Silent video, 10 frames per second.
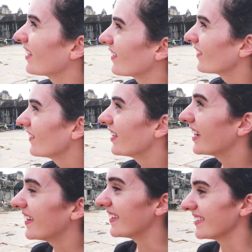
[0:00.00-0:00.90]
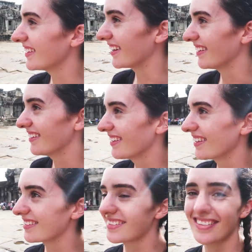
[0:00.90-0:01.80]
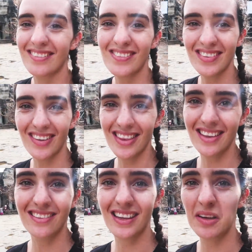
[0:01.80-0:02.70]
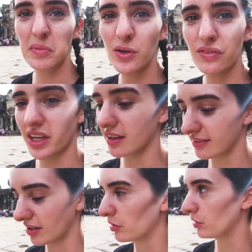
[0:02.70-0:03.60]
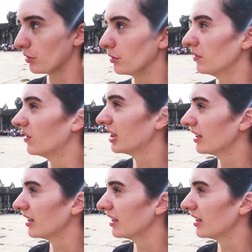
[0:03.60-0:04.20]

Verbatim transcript: so, oh, I don't know, it's the sort of thing you see in a movie. It's so cool.